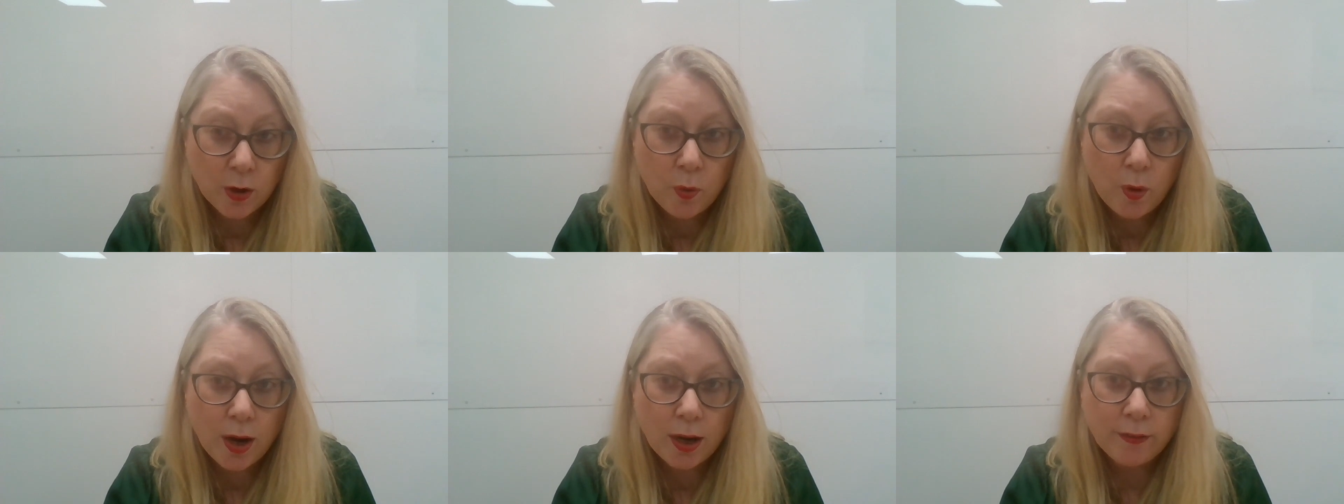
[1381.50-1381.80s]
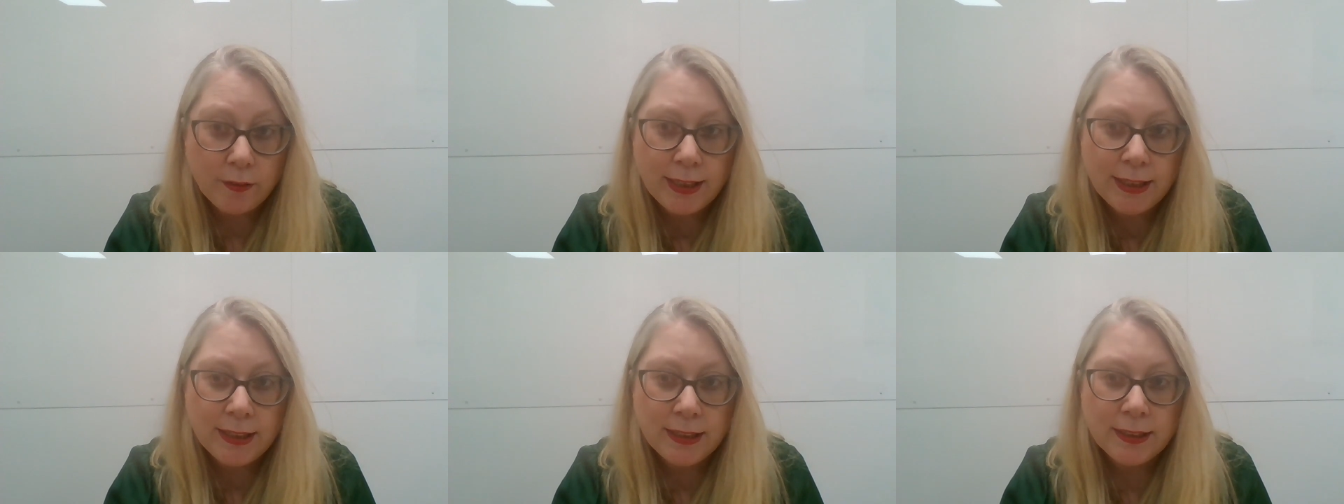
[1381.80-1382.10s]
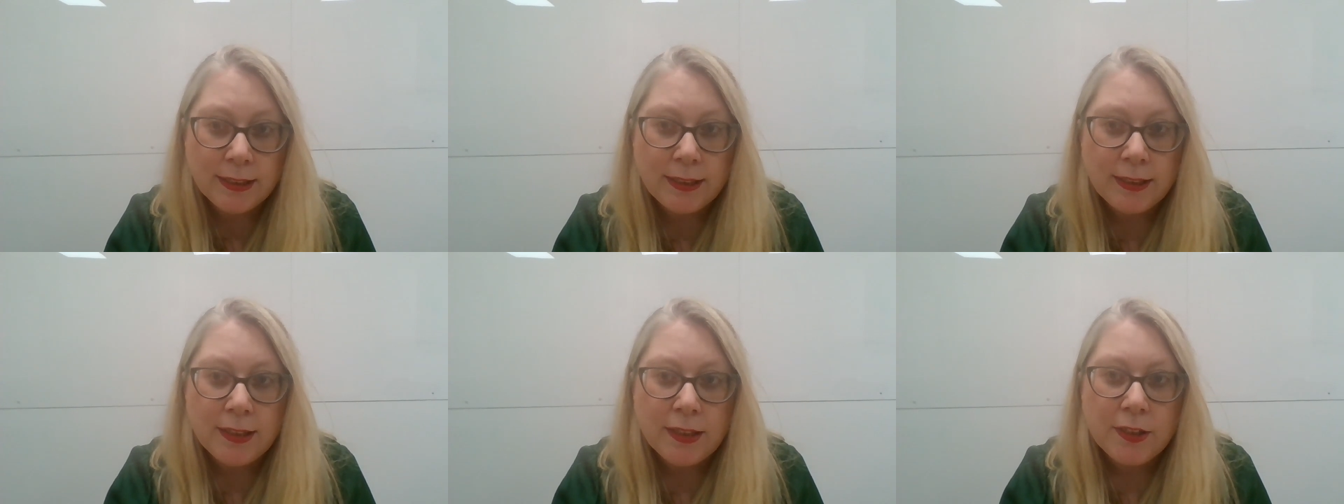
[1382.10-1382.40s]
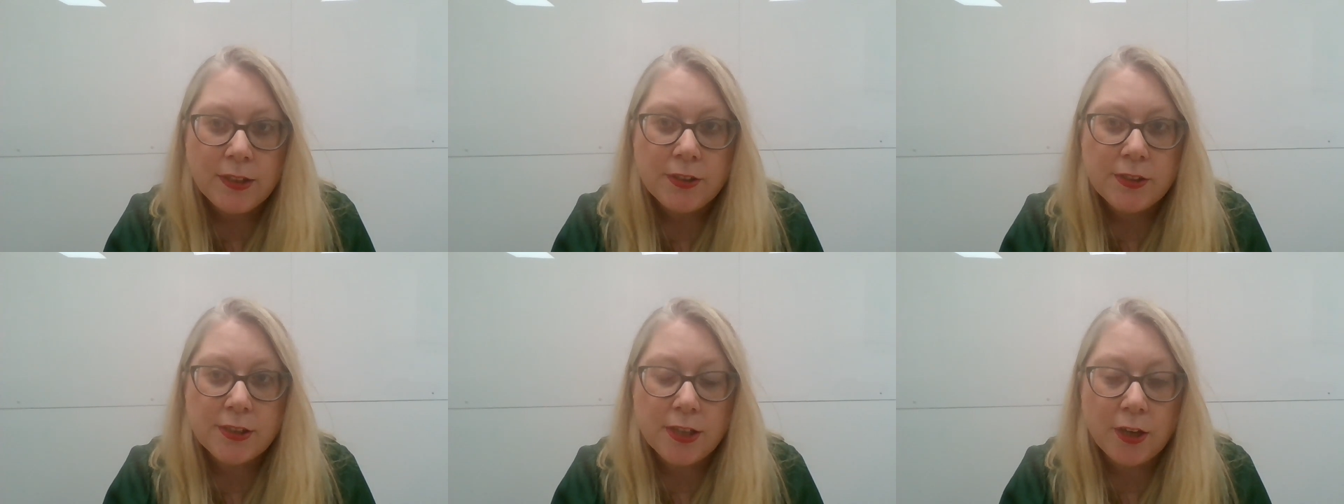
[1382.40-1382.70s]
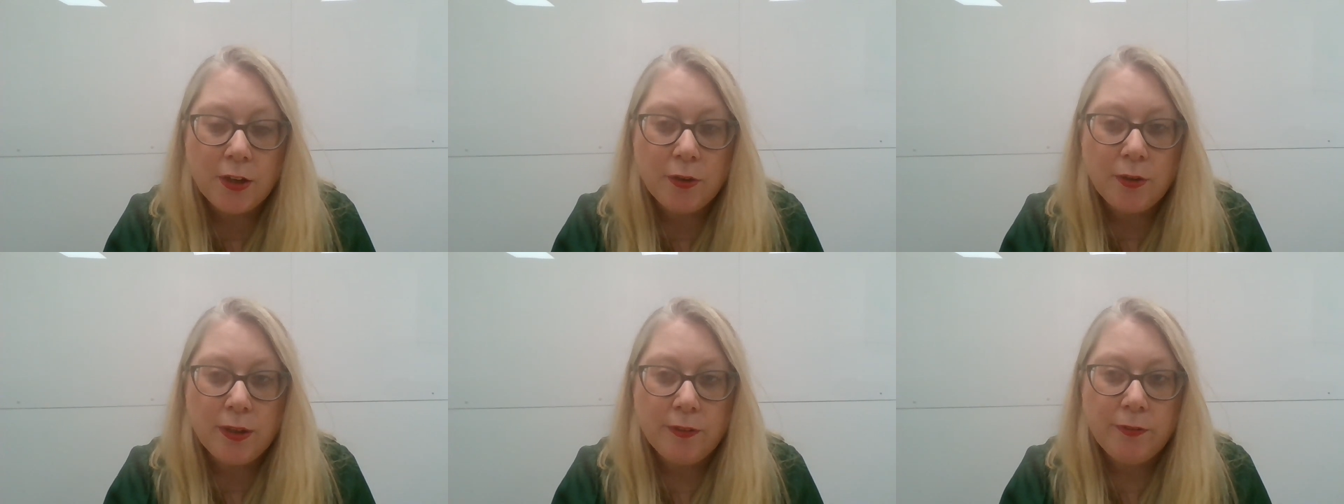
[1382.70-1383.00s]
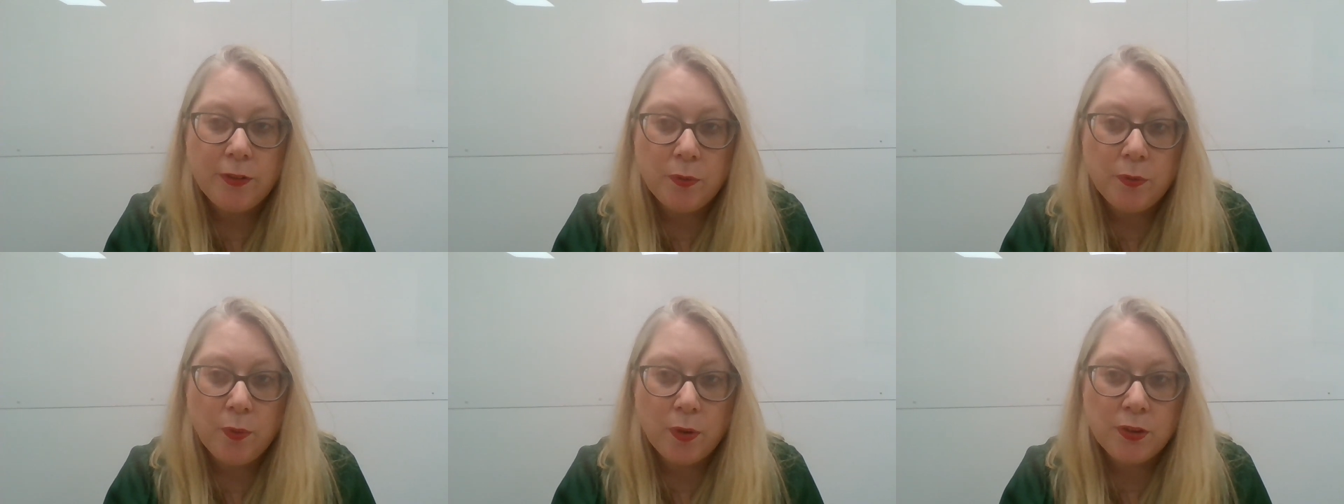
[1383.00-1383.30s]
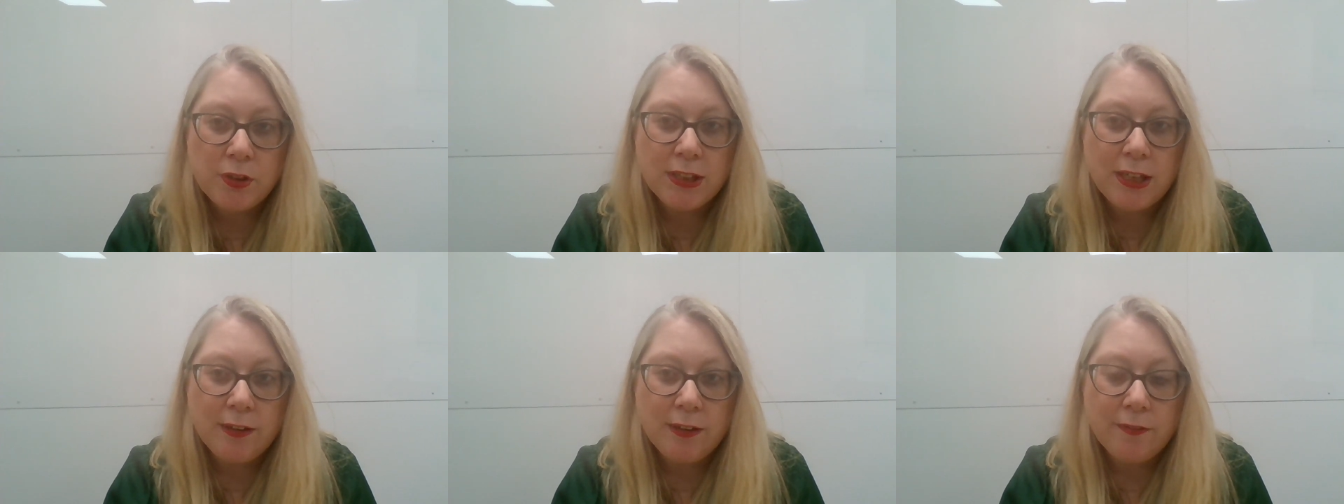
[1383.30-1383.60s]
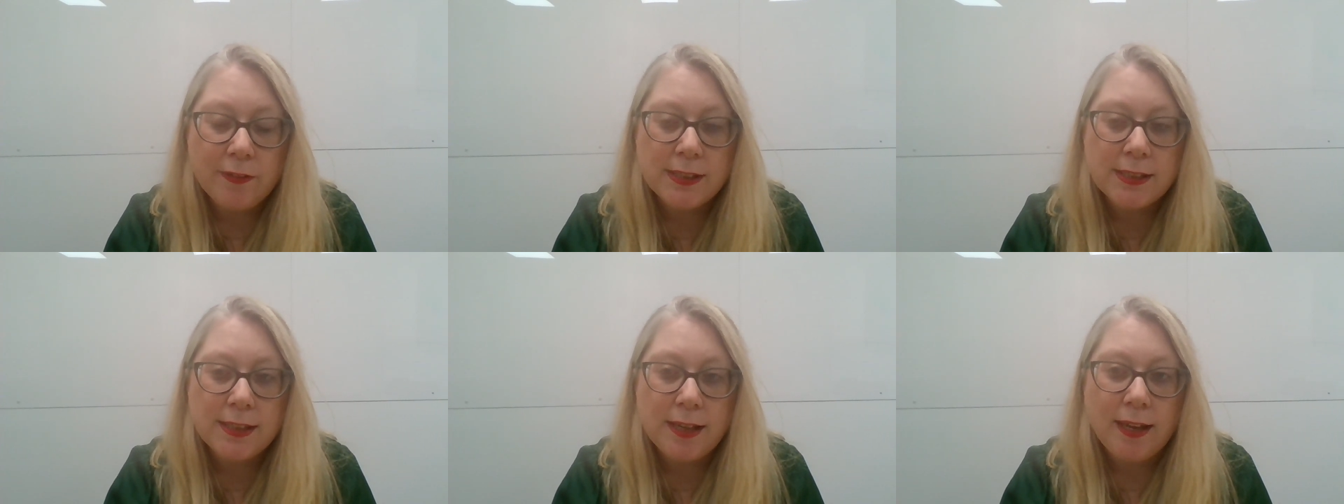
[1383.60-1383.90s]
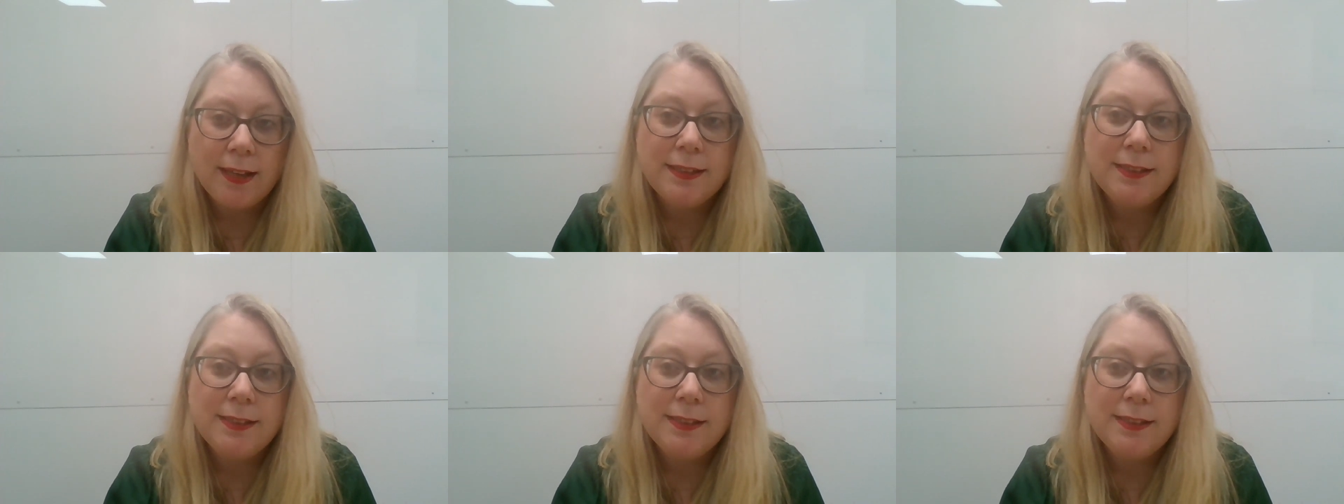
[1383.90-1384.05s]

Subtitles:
inquiry. So if you want to give us